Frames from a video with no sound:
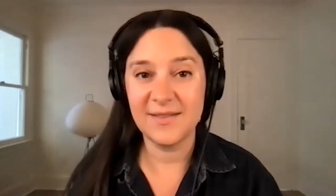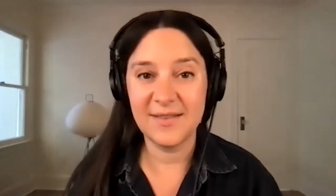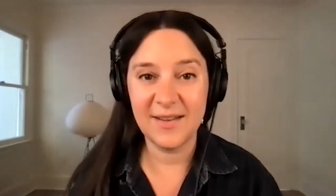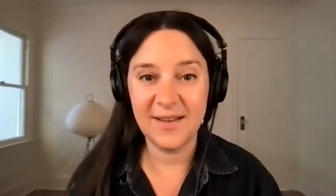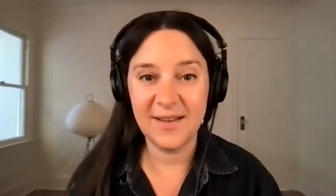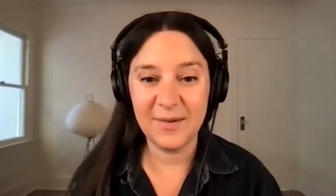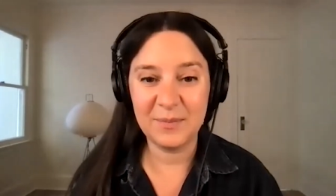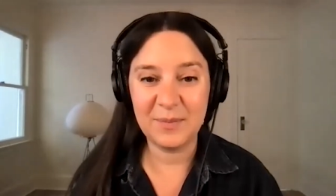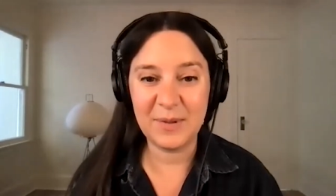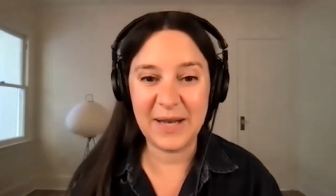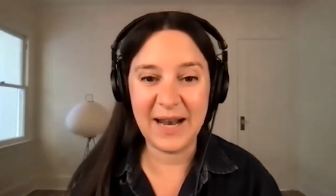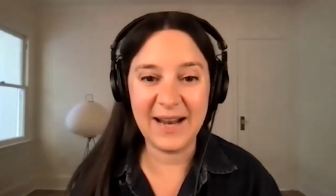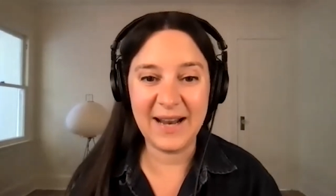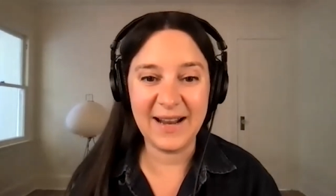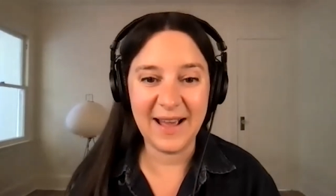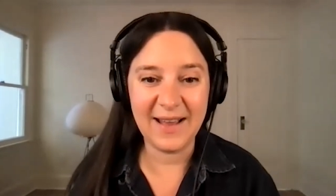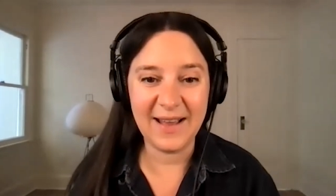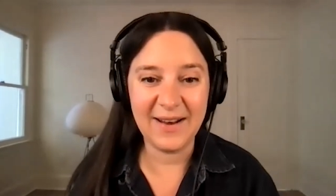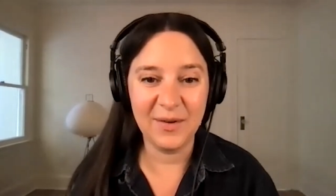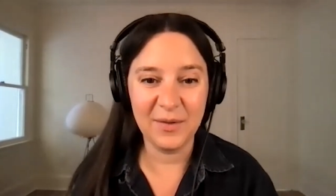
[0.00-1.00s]
but
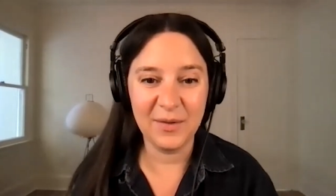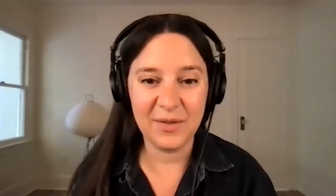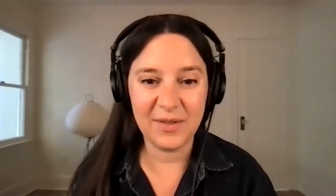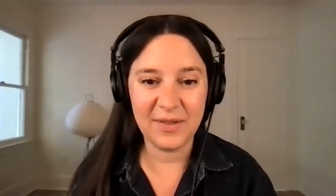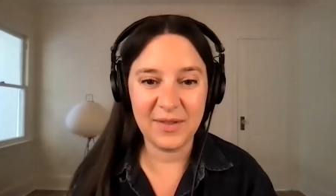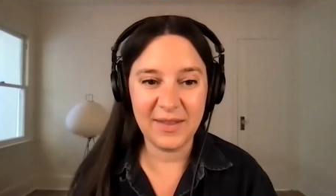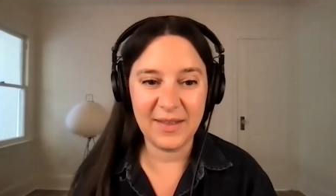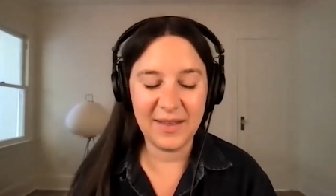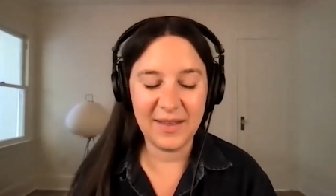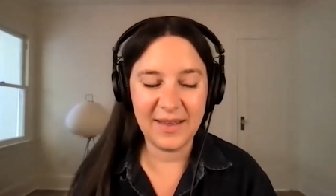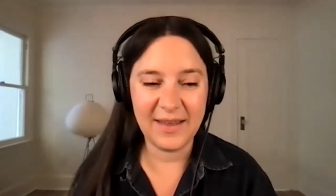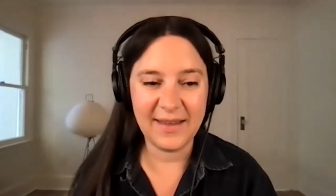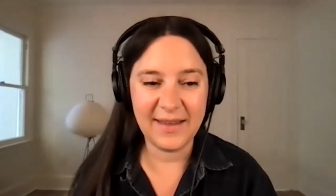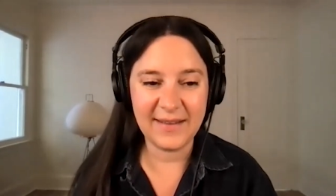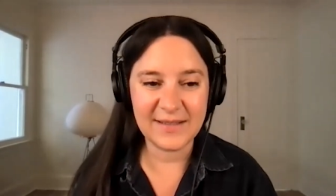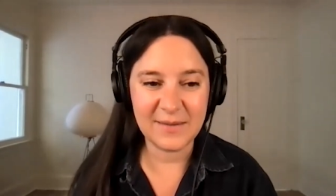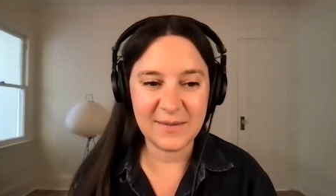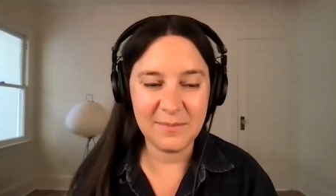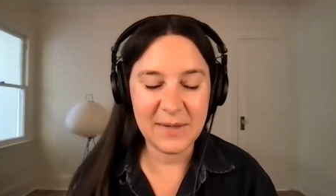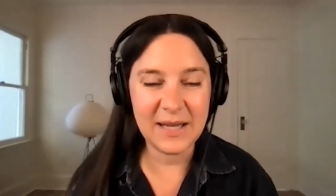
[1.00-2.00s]
I, I don't,
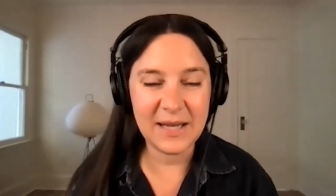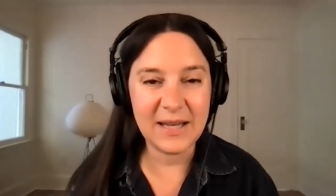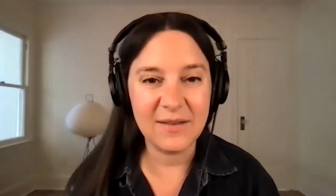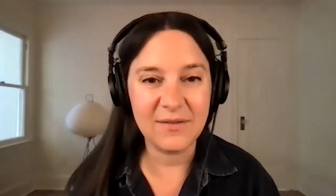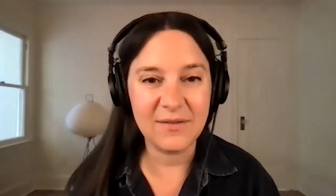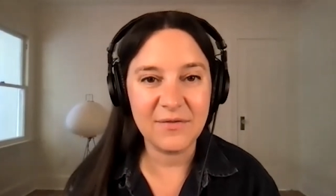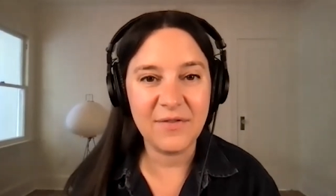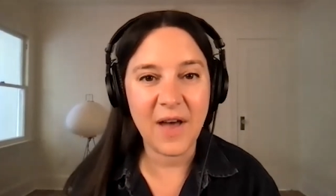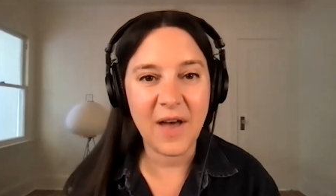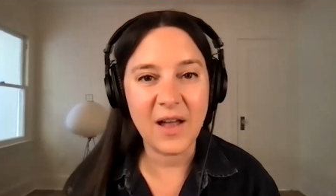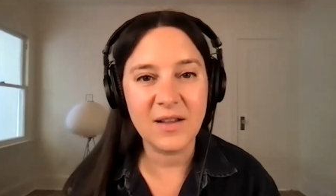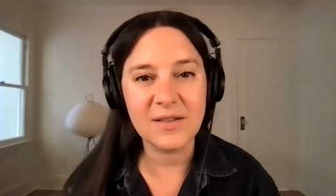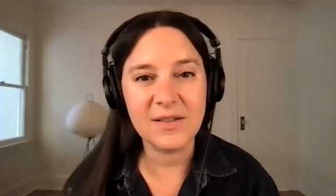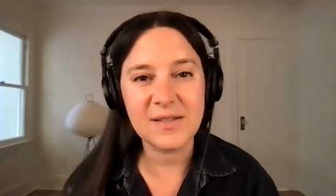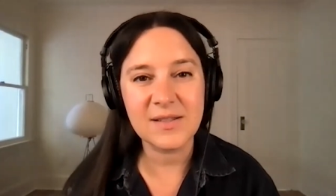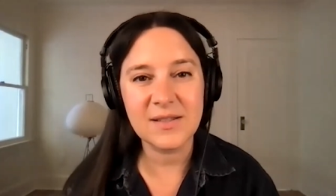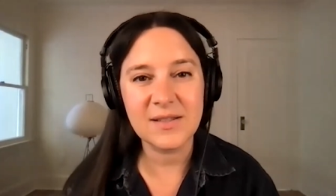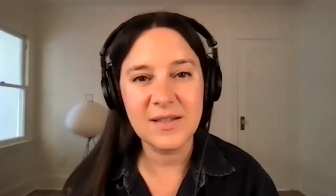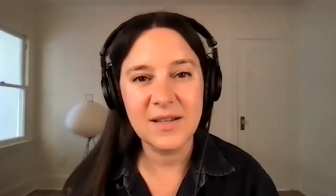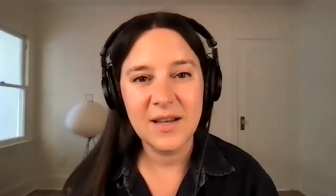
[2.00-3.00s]
to me, it
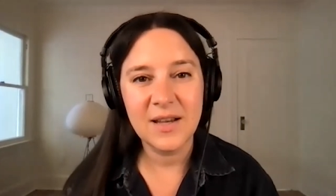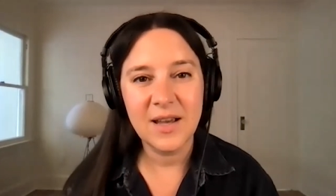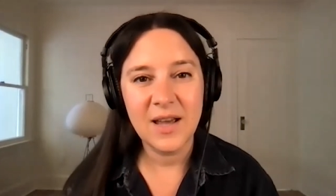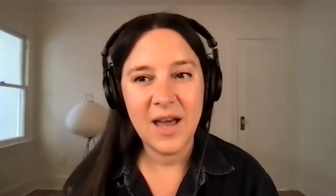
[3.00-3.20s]
felt,